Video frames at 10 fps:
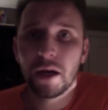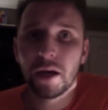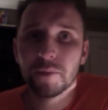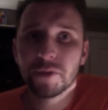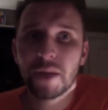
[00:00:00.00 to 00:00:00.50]

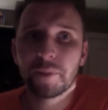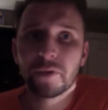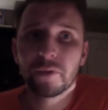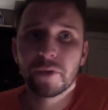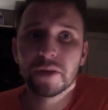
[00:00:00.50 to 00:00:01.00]
Chapter
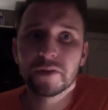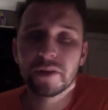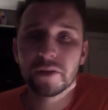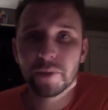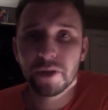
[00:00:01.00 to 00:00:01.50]
3 is a
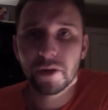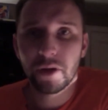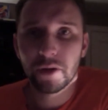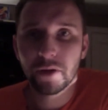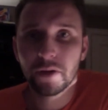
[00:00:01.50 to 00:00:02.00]
little bit
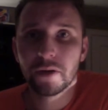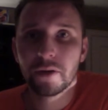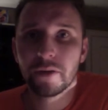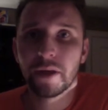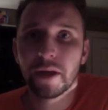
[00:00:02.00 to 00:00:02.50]
longer
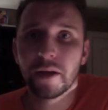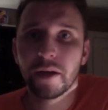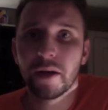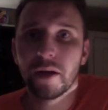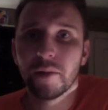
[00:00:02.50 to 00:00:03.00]

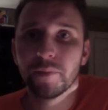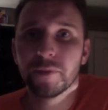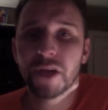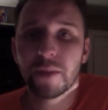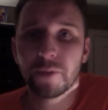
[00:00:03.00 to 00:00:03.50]
than
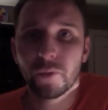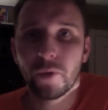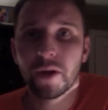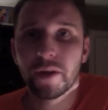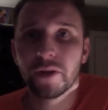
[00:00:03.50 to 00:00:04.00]
chapter
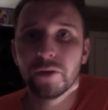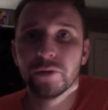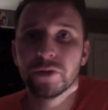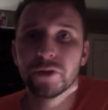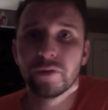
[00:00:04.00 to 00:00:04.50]
one that you
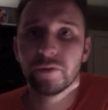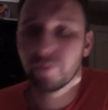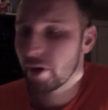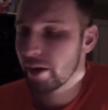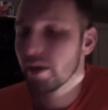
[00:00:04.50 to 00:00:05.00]
should have
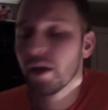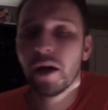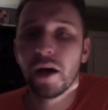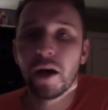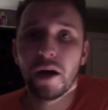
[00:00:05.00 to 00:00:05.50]
read
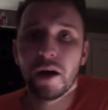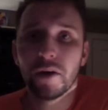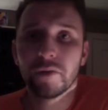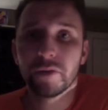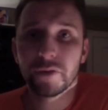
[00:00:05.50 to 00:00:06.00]

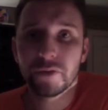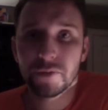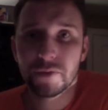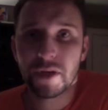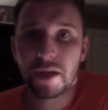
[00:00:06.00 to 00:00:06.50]
for
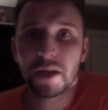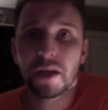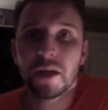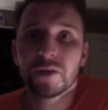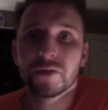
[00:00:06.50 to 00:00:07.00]
Tuesday.
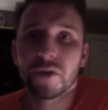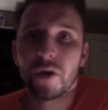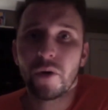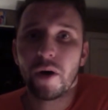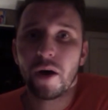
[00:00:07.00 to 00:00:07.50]

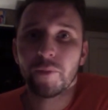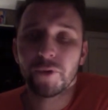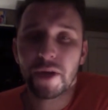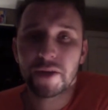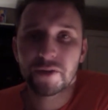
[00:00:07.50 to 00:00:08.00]
So you
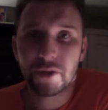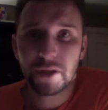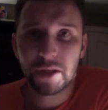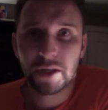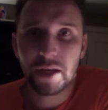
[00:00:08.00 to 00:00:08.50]
guys are going to
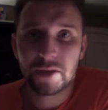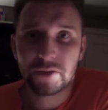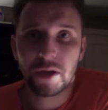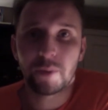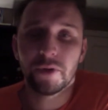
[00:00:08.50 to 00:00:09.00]
get an extra
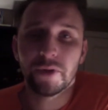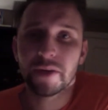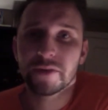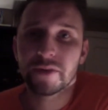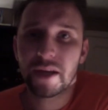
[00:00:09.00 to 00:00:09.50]
couple of
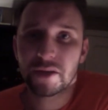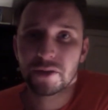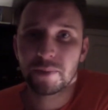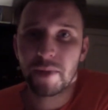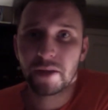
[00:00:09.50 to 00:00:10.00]
days to actually
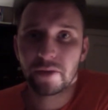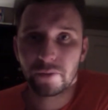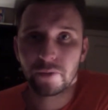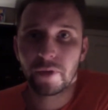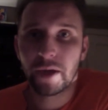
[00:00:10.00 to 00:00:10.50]
make it
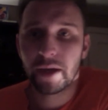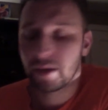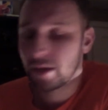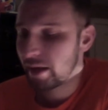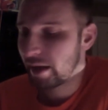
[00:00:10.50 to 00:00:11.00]
through that.
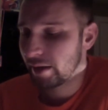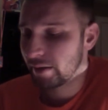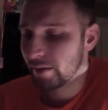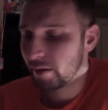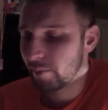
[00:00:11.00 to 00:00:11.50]
And
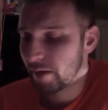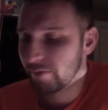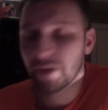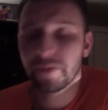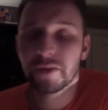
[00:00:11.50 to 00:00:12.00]
I've
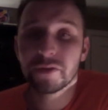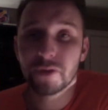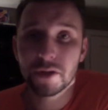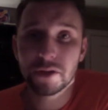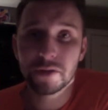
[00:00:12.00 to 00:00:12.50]
left
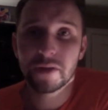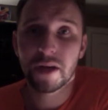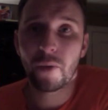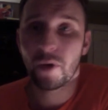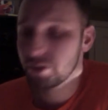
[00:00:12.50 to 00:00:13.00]
instructions, and I
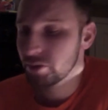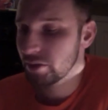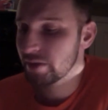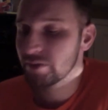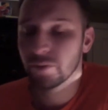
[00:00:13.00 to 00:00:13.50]
want you
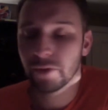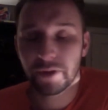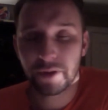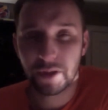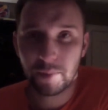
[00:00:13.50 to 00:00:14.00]
guys to really
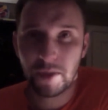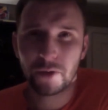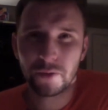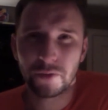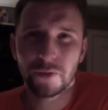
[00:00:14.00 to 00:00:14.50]
think
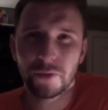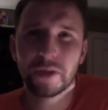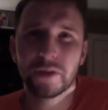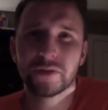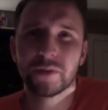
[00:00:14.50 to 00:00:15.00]
about
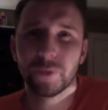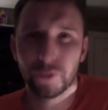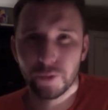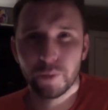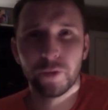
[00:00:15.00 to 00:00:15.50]
doing some
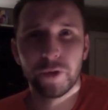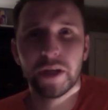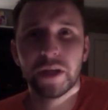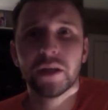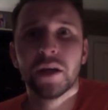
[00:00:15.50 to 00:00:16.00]
group
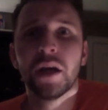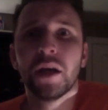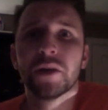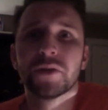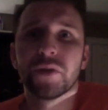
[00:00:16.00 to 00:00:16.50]
reading
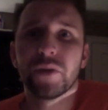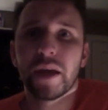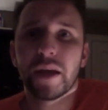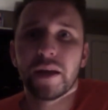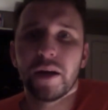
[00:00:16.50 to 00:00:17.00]
so
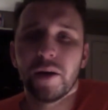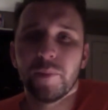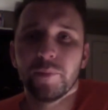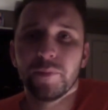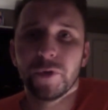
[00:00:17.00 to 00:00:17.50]
that
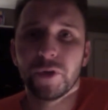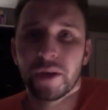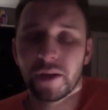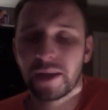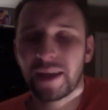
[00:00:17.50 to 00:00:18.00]
you
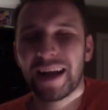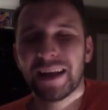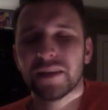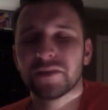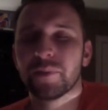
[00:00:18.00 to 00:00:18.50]
can kind of
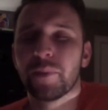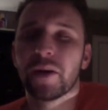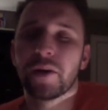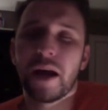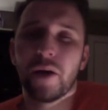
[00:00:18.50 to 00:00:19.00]
get some
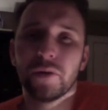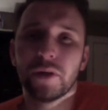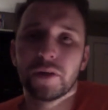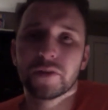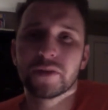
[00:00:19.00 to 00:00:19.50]
better
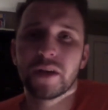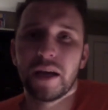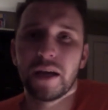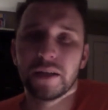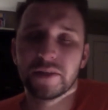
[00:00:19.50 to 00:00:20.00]
outlooks
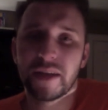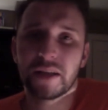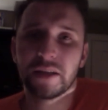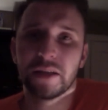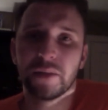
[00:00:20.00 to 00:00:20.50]
on
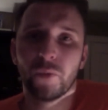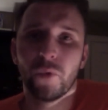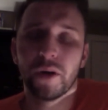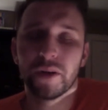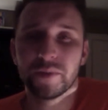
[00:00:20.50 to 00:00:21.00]
exactly
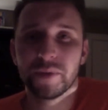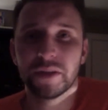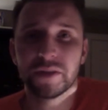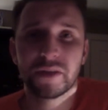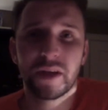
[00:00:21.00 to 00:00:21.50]
what is
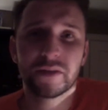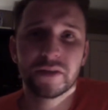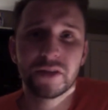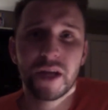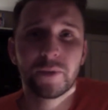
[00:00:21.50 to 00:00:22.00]
being discussed
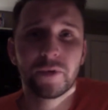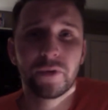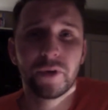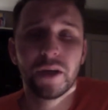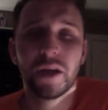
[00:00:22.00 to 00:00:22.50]
in chapter
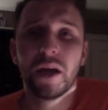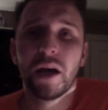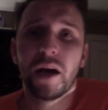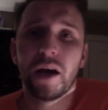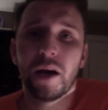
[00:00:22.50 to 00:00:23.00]
three.
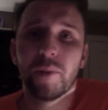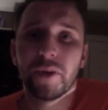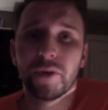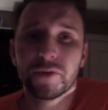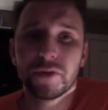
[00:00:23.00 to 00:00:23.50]

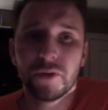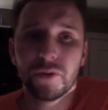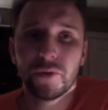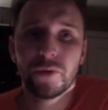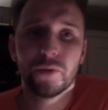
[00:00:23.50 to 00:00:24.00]
And those of
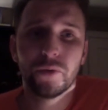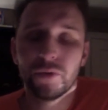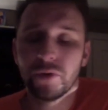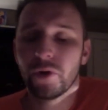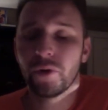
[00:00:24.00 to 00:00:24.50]
you who,
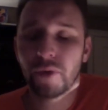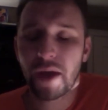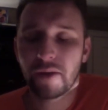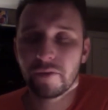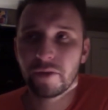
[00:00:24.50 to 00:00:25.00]
you know,
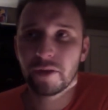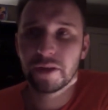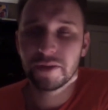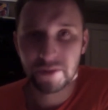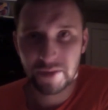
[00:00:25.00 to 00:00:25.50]
have an
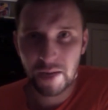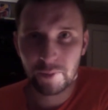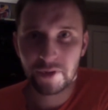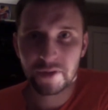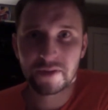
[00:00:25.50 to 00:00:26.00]
easy time
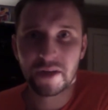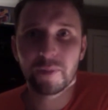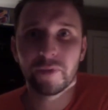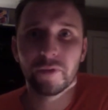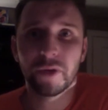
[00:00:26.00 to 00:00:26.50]
with this
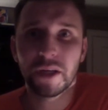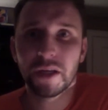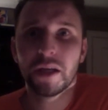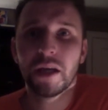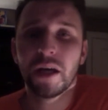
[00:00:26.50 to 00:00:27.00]
type of reading,